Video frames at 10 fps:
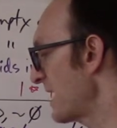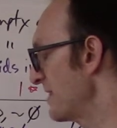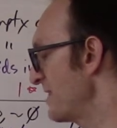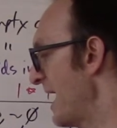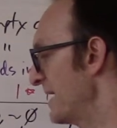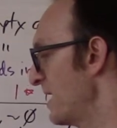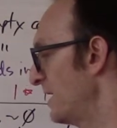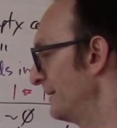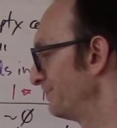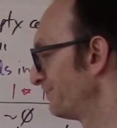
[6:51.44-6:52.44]
and then
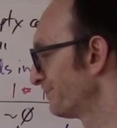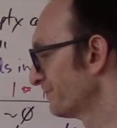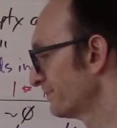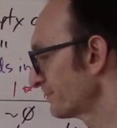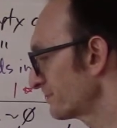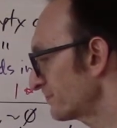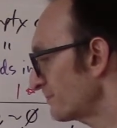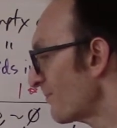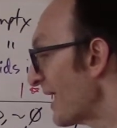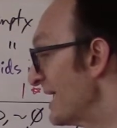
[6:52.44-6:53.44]
um,
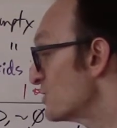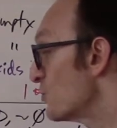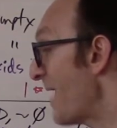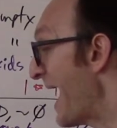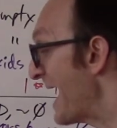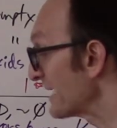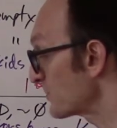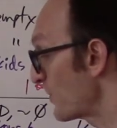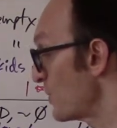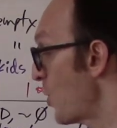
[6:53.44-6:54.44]
into bags
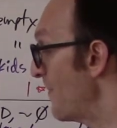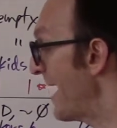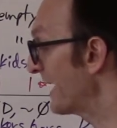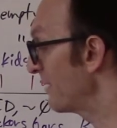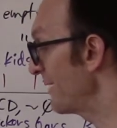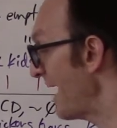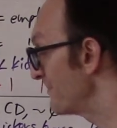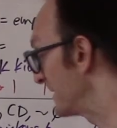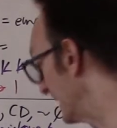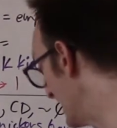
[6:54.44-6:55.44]
where no bag can be
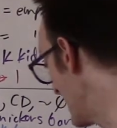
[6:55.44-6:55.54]
empty.